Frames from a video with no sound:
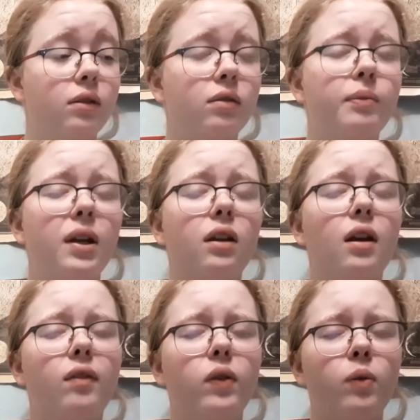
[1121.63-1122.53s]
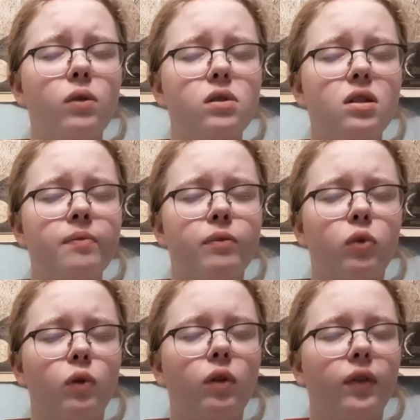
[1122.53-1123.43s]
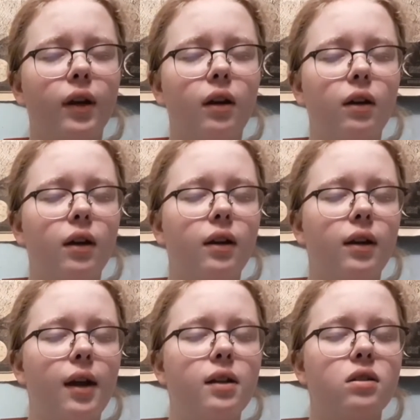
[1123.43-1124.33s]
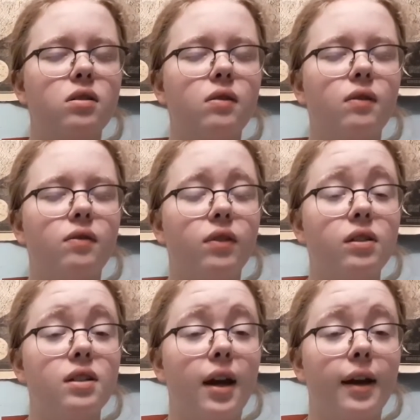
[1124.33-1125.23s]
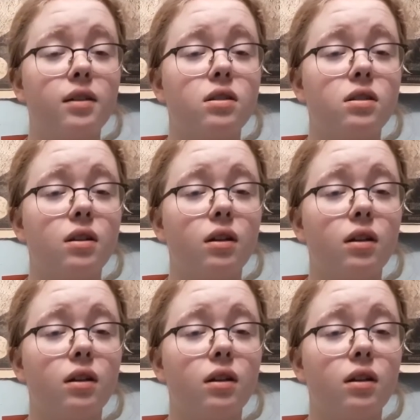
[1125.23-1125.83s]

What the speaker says: Man, everyone's improving, and that's fantastic.